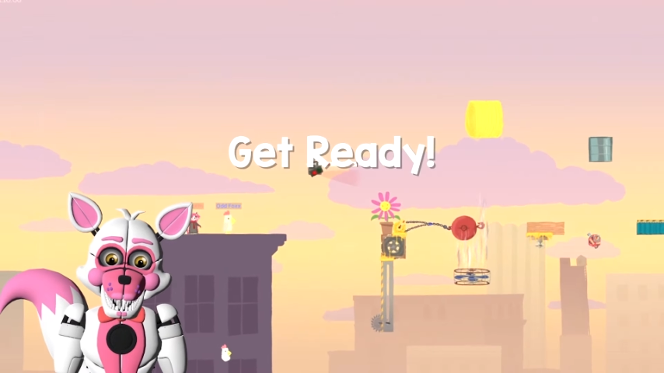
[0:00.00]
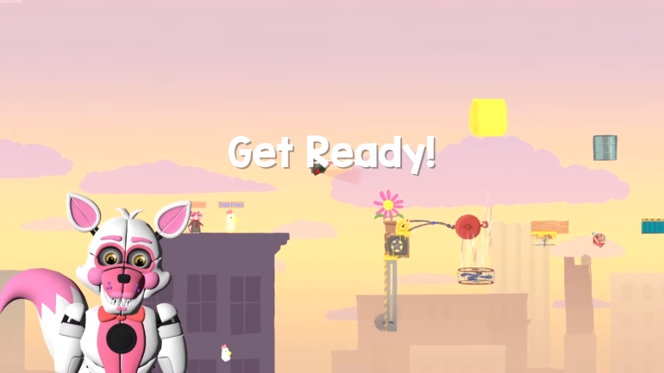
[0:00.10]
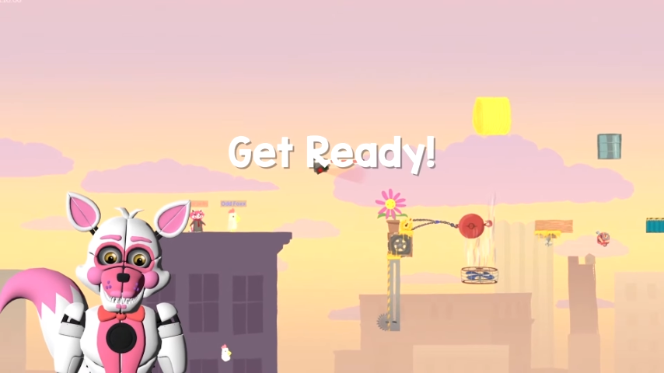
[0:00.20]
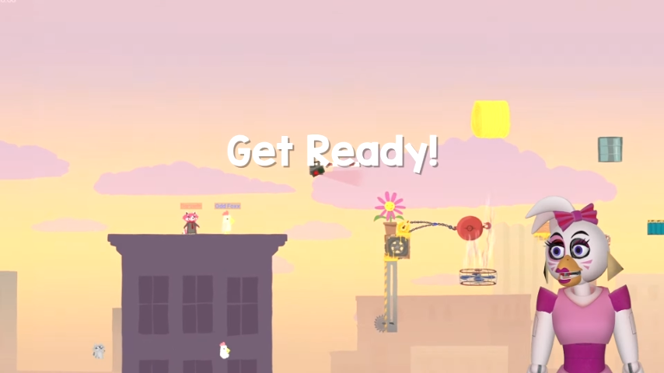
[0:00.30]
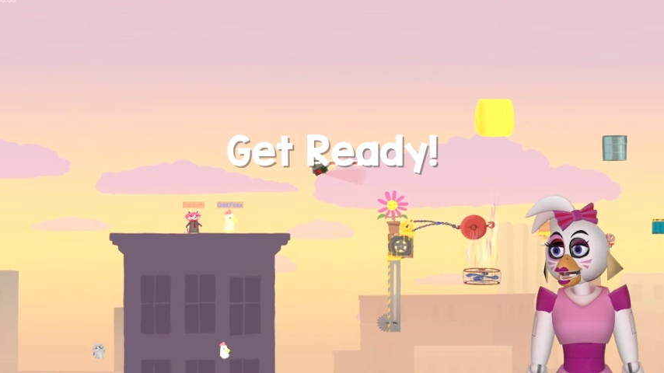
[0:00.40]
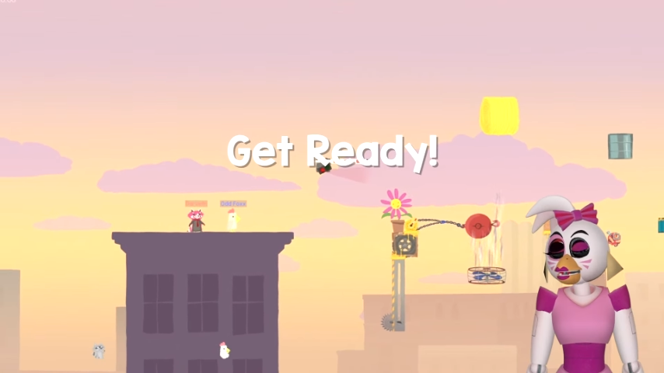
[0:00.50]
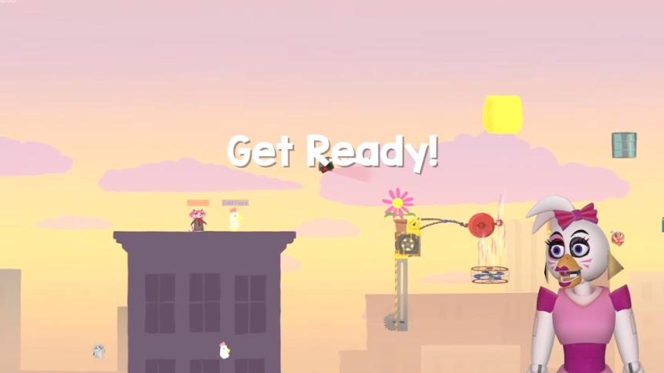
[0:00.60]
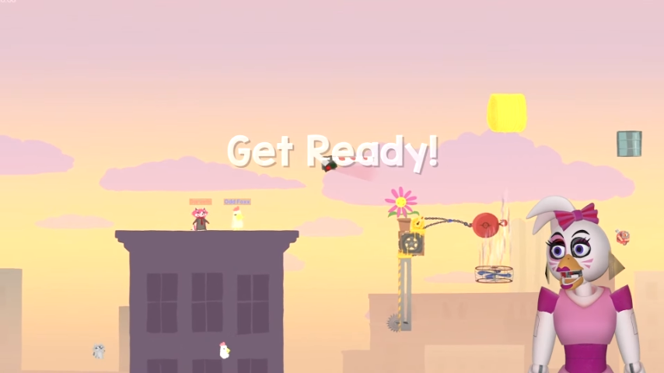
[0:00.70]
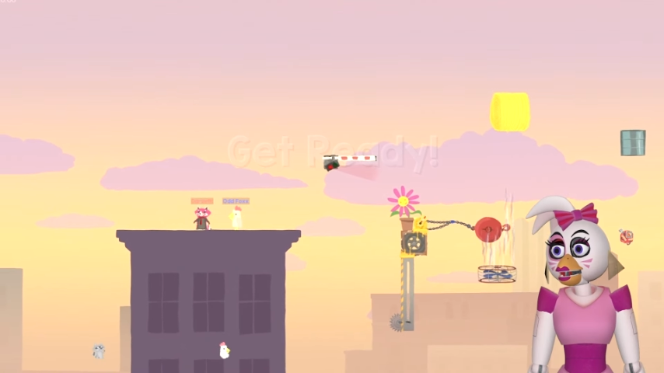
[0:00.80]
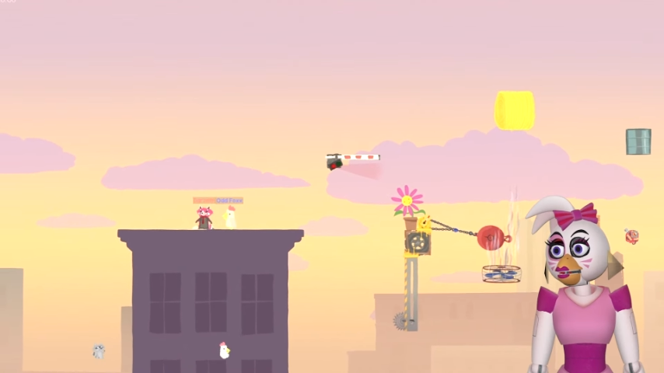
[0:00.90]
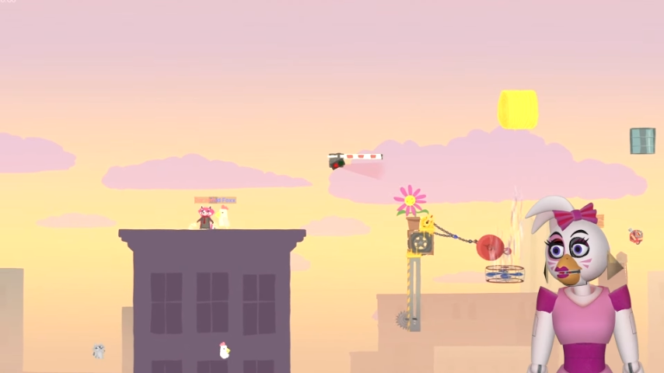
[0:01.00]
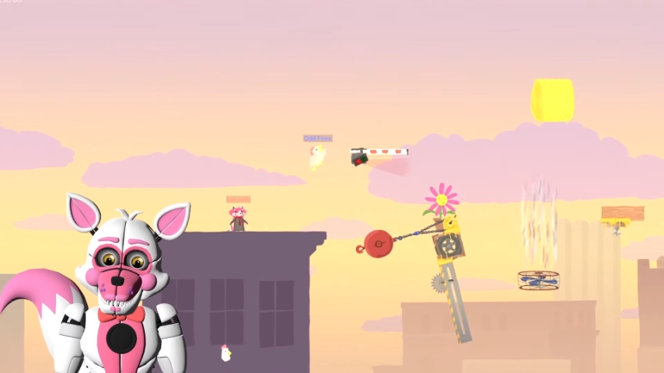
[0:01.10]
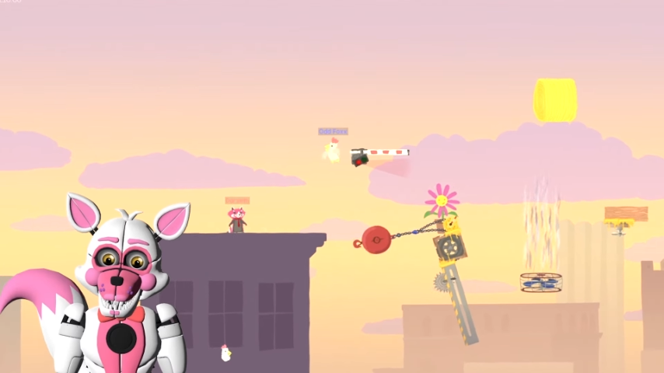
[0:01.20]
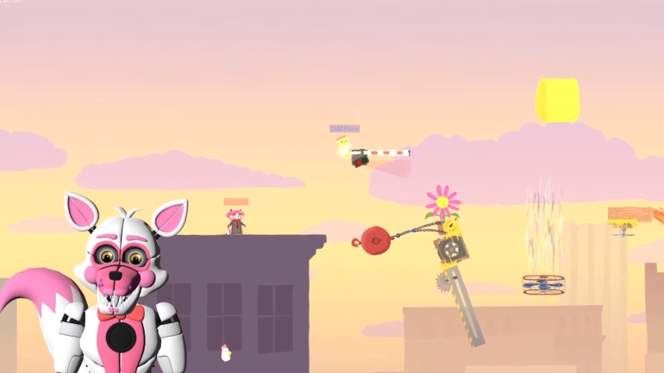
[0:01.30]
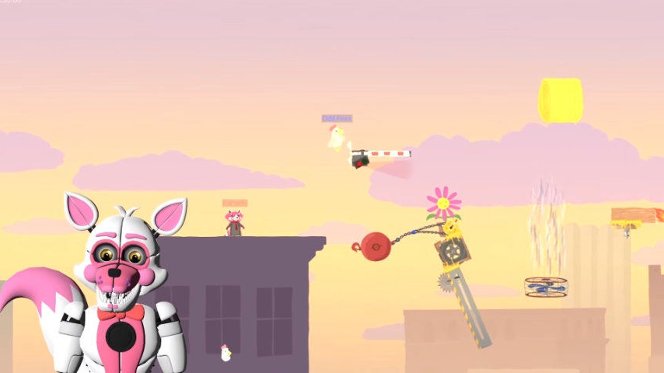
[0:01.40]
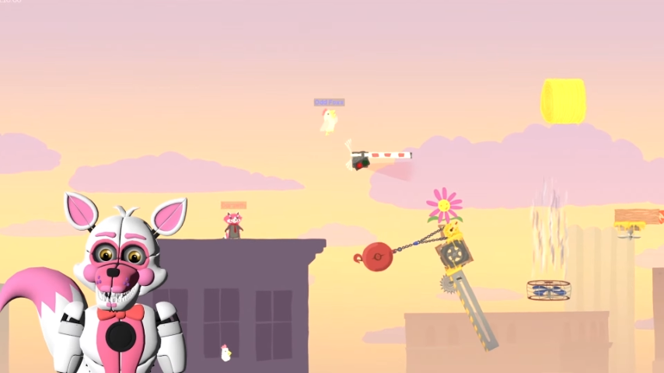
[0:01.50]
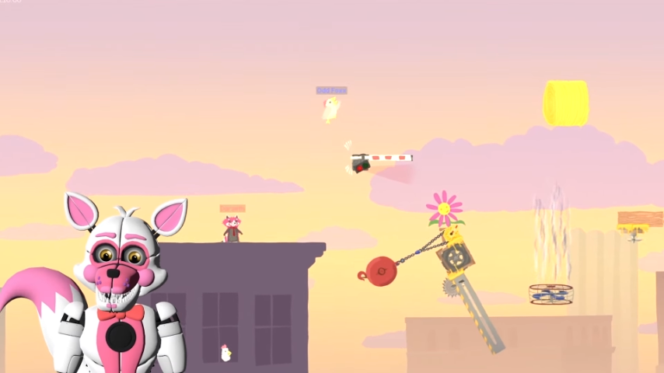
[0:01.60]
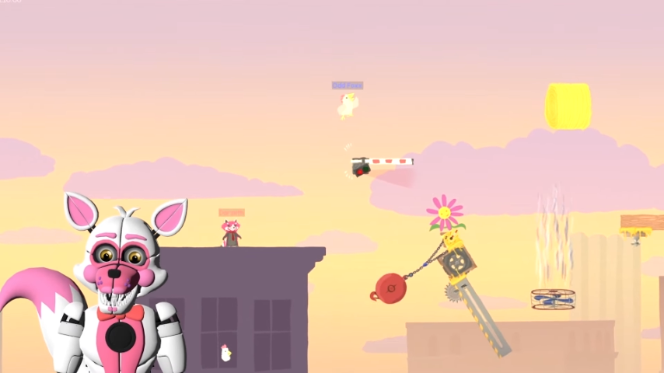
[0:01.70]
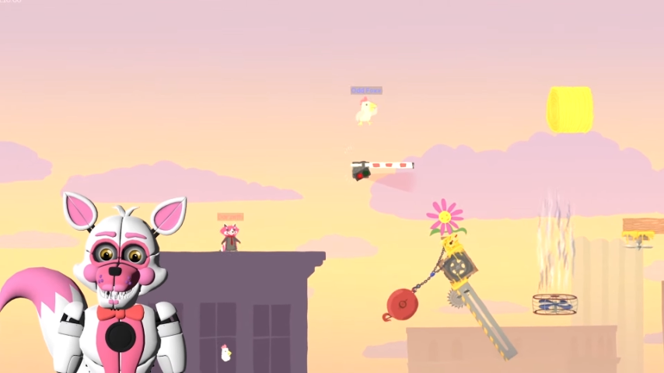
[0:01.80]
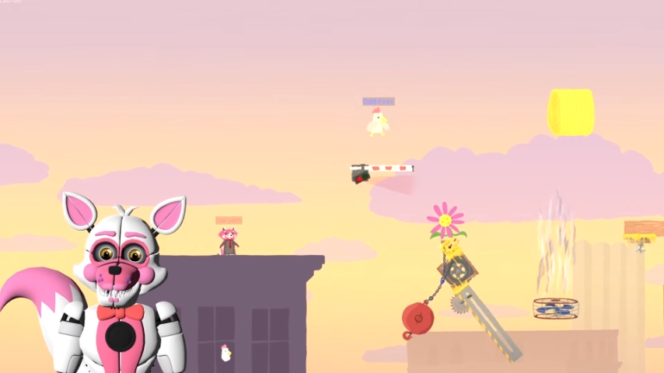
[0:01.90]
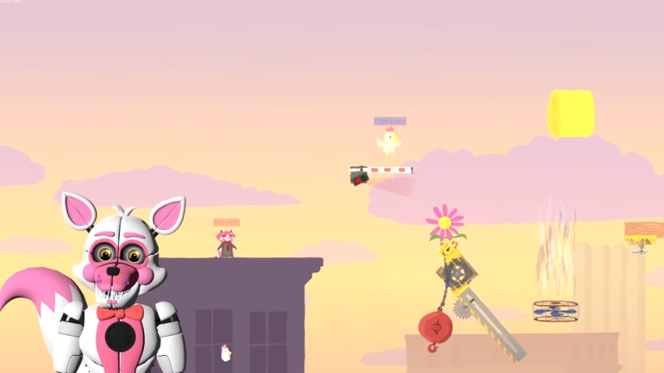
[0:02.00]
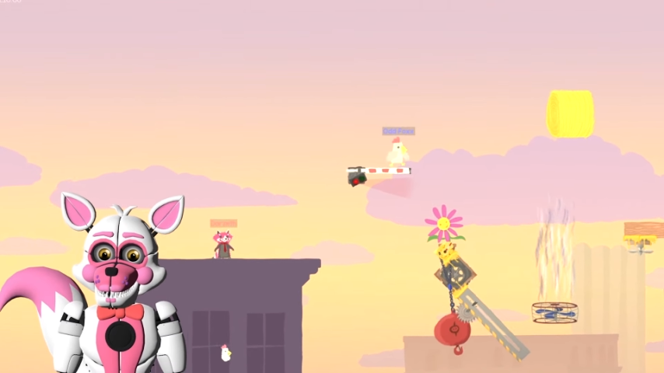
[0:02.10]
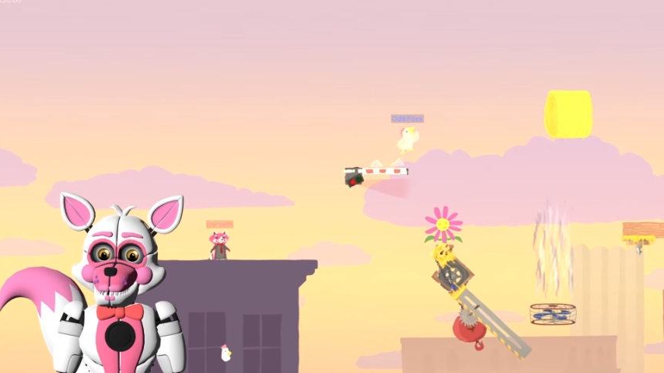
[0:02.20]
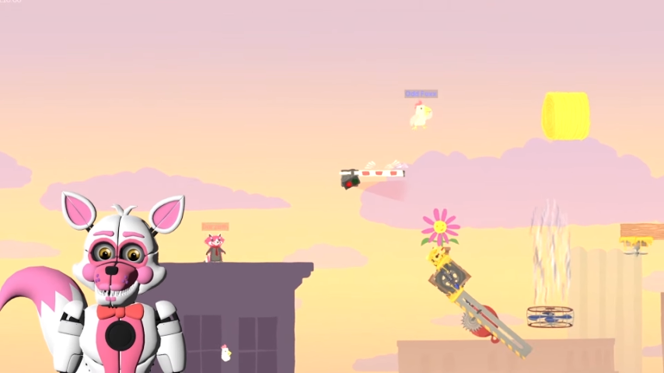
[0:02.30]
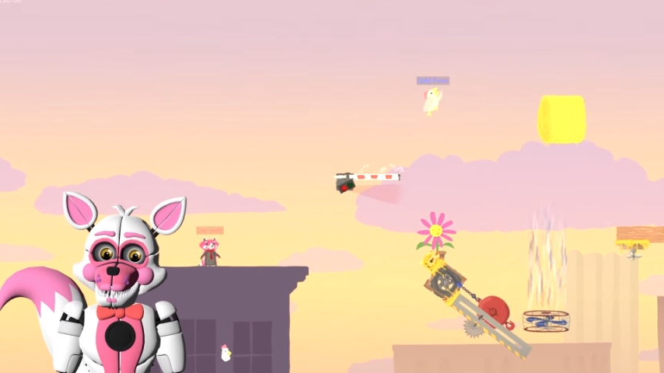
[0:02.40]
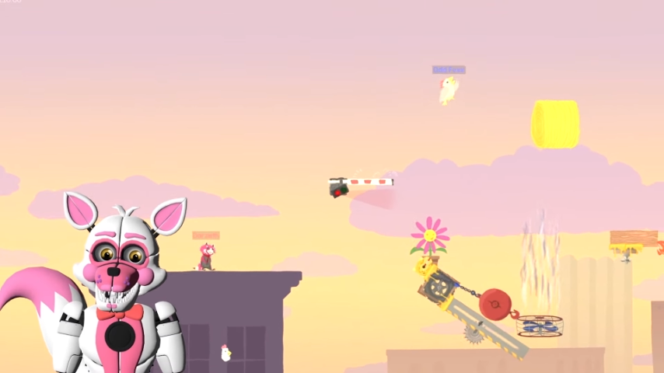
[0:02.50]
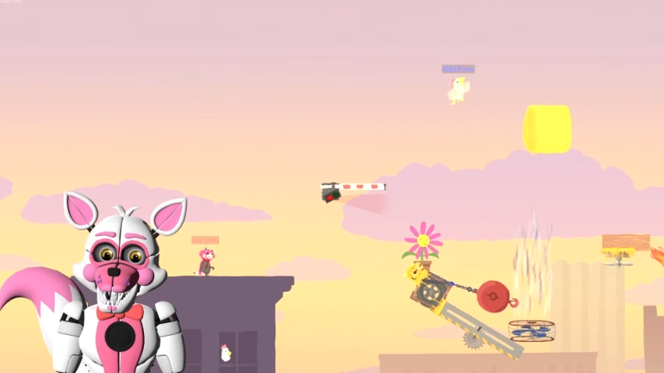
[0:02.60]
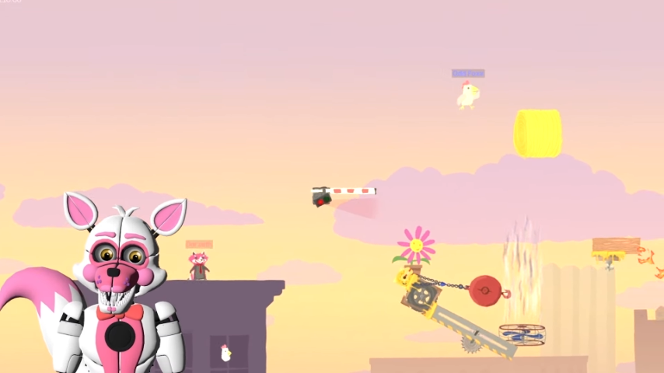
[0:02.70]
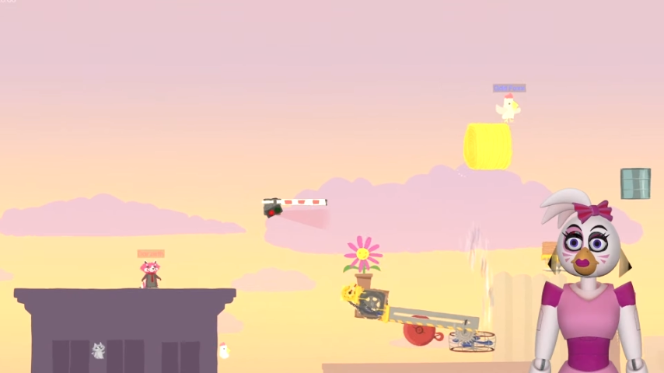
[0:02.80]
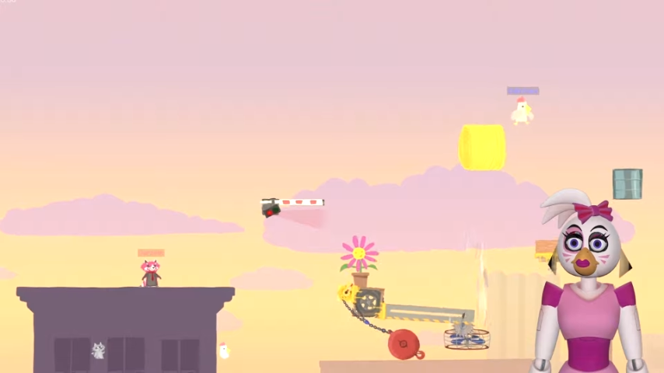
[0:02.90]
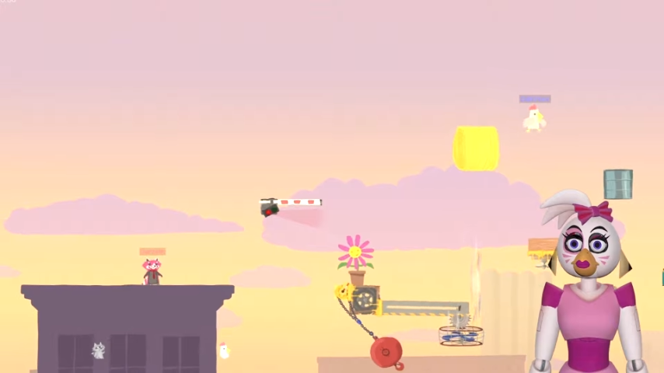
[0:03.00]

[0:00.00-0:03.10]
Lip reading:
[unreadable: no face in view]